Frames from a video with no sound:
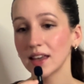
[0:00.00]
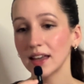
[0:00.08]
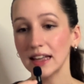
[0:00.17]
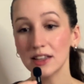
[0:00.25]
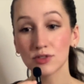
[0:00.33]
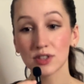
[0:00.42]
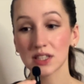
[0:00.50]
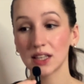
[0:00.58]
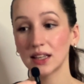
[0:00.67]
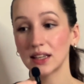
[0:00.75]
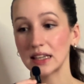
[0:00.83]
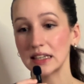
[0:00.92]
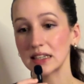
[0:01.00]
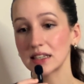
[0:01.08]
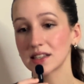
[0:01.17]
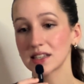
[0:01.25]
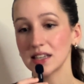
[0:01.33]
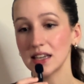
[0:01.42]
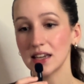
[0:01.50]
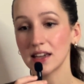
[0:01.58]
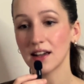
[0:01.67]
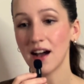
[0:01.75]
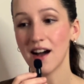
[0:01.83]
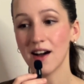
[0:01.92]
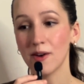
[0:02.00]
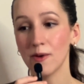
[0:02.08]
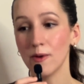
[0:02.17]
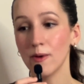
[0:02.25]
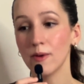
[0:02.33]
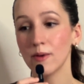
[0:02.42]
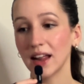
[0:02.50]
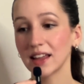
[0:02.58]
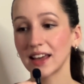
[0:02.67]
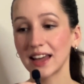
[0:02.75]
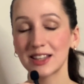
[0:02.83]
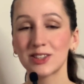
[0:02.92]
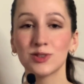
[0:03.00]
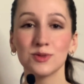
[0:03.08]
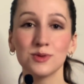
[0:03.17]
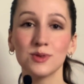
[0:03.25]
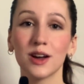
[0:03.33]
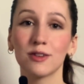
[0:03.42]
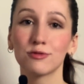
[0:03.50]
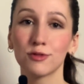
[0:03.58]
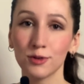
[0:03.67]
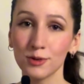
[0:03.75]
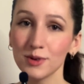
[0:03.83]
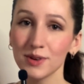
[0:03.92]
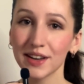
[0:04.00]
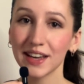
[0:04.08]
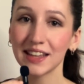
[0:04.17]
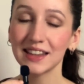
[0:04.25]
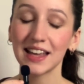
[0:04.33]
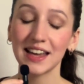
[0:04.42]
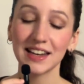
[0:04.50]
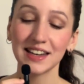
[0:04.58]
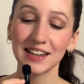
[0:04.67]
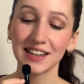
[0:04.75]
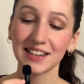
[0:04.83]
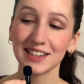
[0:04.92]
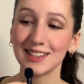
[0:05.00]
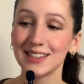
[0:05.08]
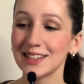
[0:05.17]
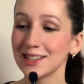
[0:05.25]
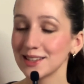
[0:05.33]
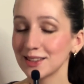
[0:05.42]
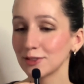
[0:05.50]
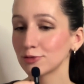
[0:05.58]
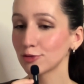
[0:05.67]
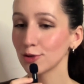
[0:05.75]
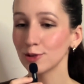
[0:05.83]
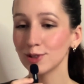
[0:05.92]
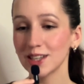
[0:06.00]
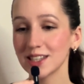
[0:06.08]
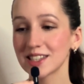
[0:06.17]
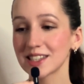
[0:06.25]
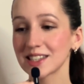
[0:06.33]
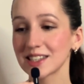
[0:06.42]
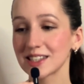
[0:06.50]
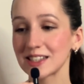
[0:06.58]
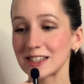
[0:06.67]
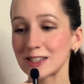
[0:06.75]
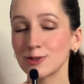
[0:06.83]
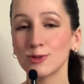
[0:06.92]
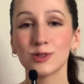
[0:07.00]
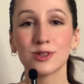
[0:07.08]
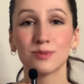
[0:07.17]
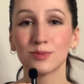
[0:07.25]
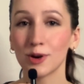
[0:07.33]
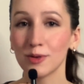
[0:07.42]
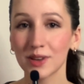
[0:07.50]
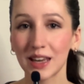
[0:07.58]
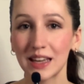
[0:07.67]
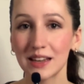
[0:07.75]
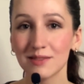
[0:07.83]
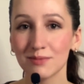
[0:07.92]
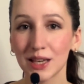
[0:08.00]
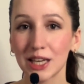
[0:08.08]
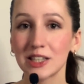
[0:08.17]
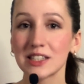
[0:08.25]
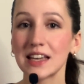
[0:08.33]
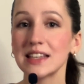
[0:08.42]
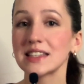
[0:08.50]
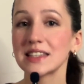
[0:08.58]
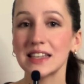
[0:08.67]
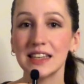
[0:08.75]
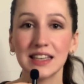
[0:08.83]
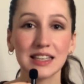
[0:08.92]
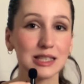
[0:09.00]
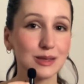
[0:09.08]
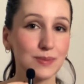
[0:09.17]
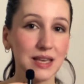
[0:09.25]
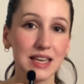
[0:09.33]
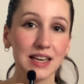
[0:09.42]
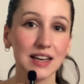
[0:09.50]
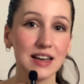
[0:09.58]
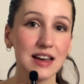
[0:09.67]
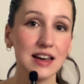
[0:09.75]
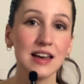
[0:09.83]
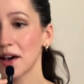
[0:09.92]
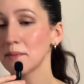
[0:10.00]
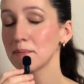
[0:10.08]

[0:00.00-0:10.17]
interested in seeing how I get to a rule, and then the rule is sort of broken because I see a speaker that